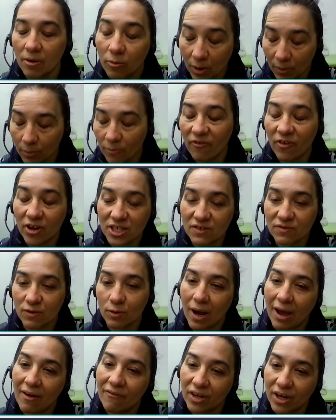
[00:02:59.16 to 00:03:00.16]
first of all,
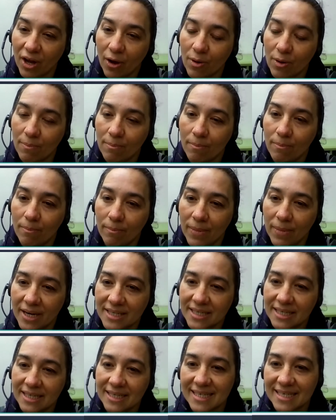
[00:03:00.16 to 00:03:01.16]
have a go at
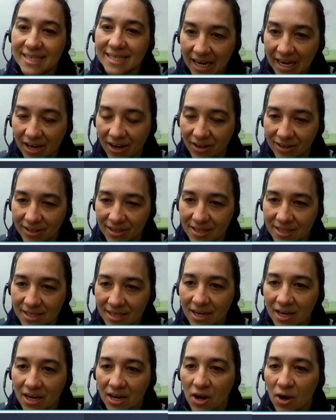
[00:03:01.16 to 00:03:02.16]
mixing skin colours,
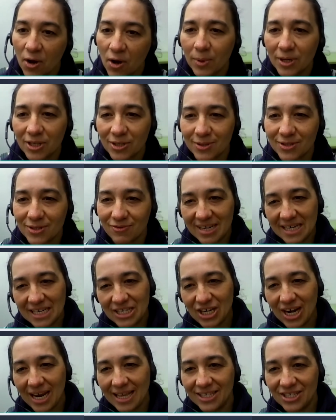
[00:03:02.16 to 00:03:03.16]
which was really
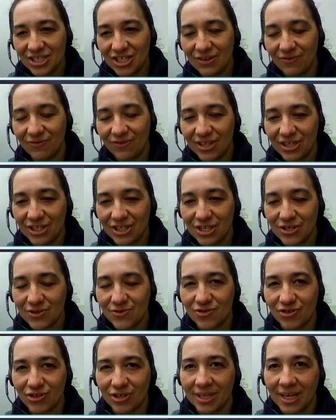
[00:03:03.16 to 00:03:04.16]
challenging for the
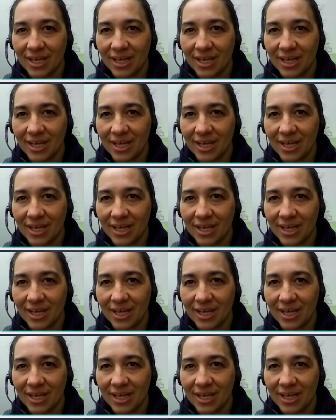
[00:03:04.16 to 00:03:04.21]
children.